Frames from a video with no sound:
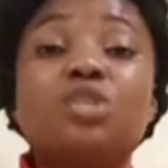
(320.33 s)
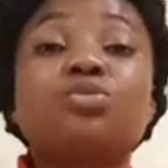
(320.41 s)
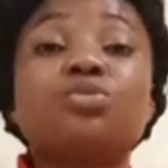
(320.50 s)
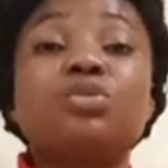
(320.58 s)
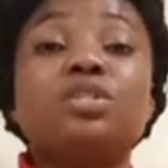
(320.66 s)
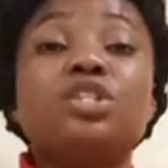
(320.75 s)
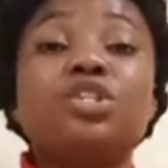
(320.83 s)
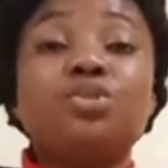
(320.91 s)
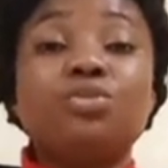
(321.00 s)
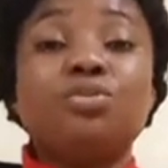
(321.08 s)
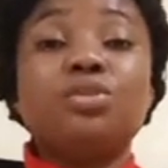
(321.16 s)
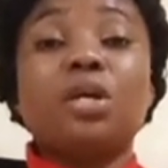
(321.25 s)
to new
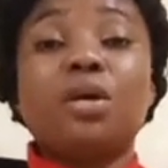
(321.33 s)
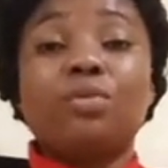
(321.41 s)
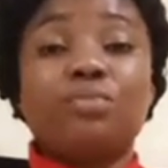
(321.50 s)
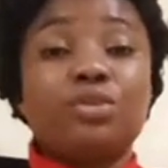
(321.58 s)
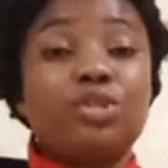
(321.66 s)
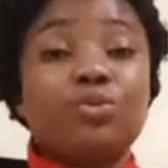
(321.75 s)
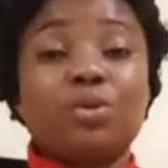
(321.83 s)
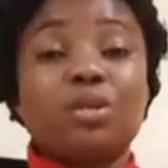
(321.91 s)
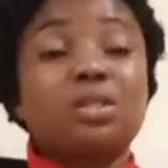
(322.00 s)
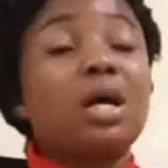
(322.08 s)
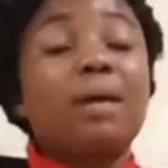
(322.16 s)
year rituals.